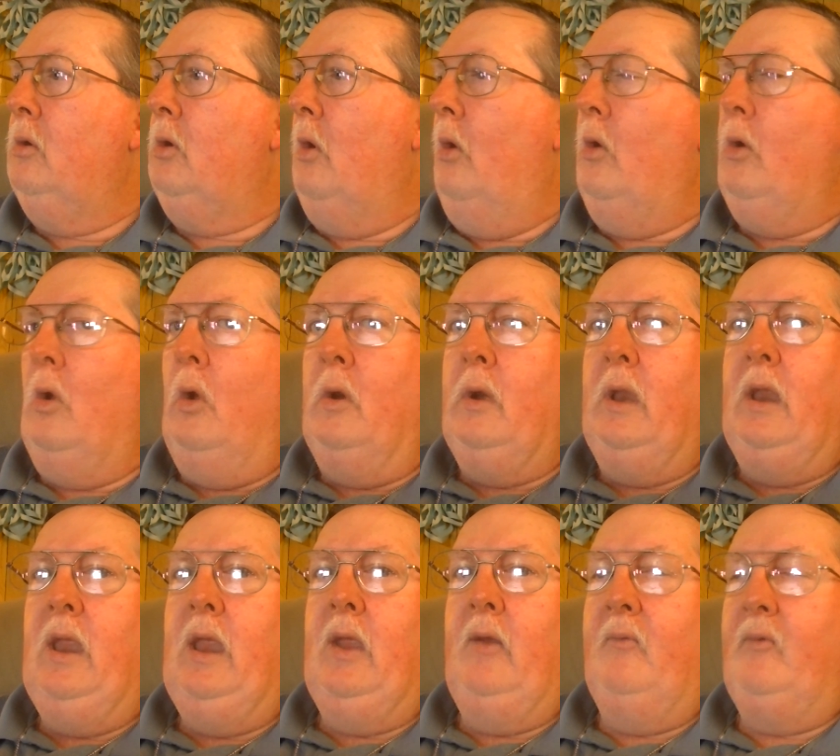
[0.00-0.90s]
going on
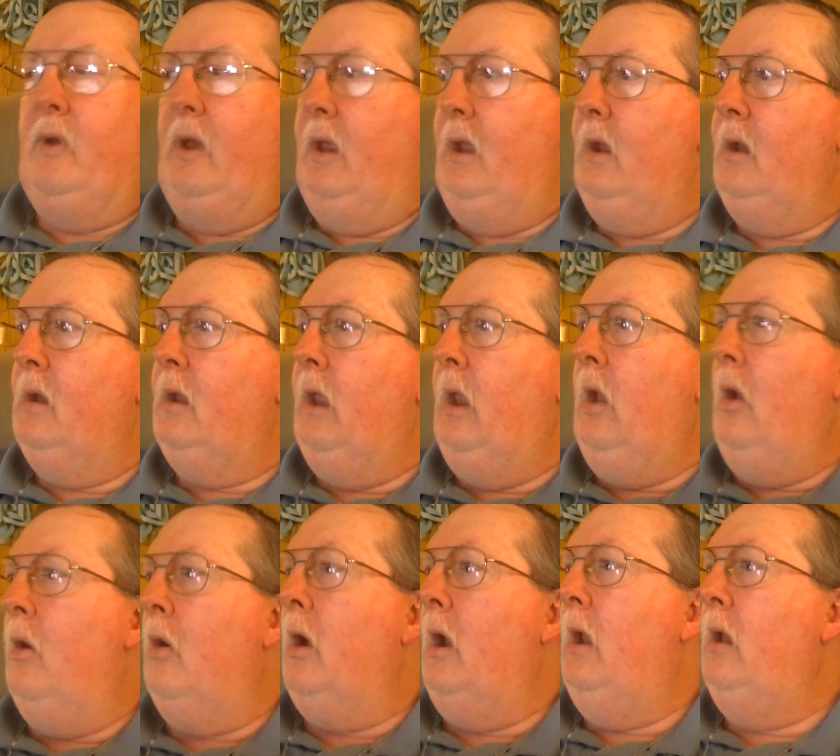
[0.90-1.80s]
evening
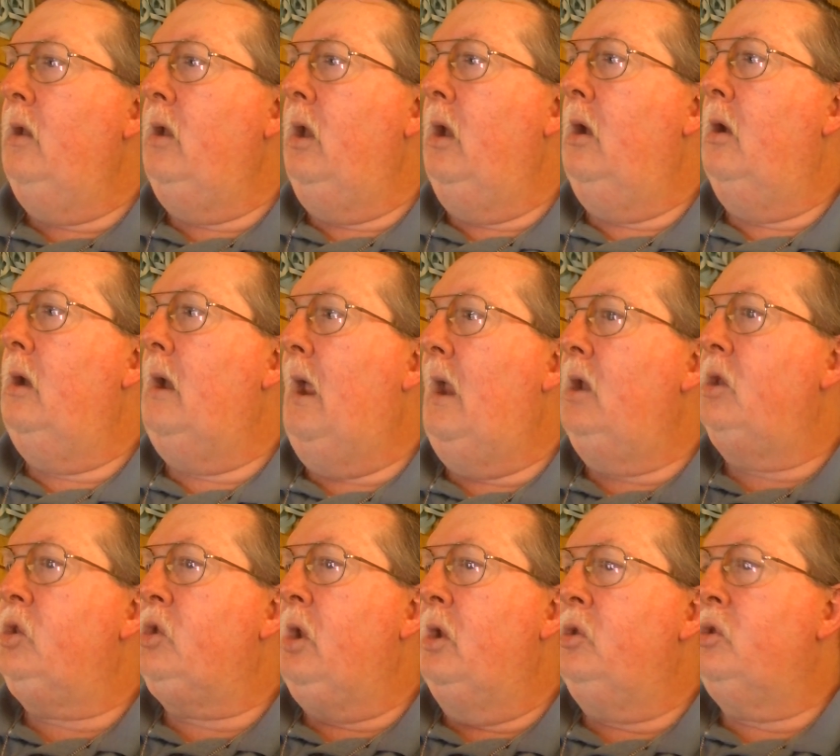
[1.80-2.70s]
here in the United
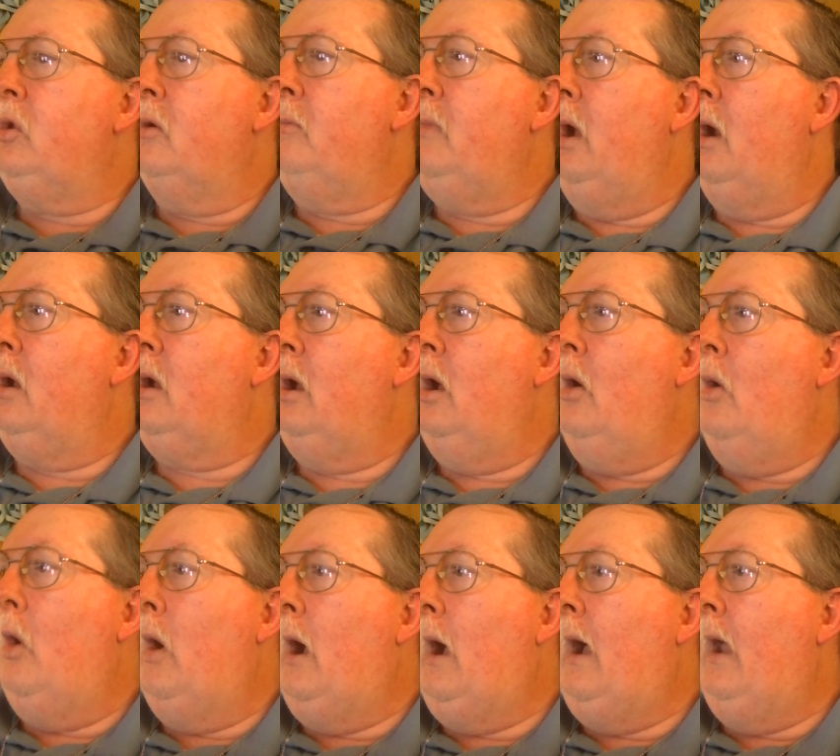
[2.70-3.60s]
States of America,
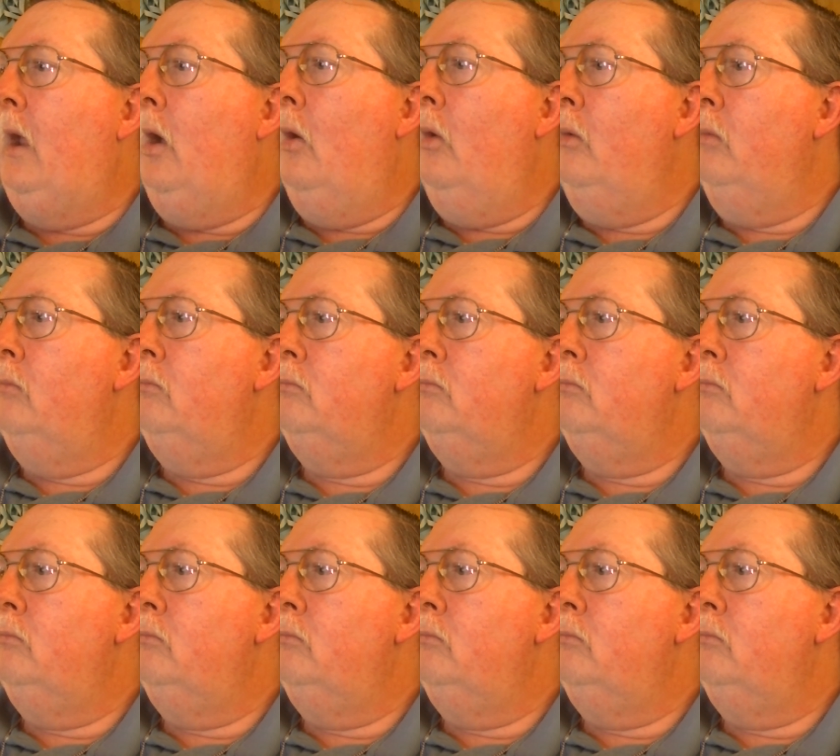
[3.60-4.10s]
Ohio.